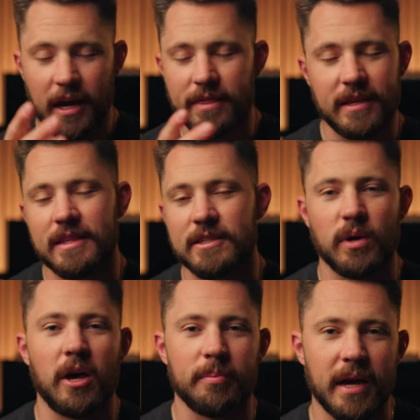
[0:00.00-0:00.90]
I think these
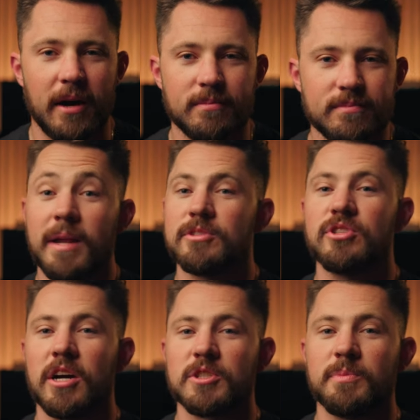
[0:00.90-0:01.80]
will help you out. My name is
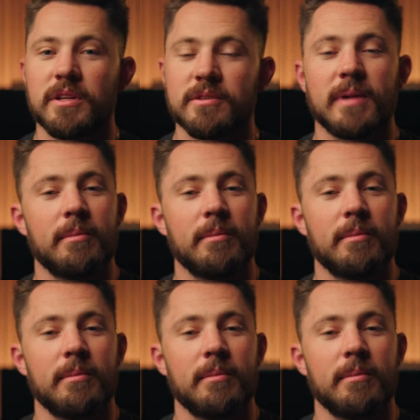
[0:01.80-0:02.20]
Josh Miller.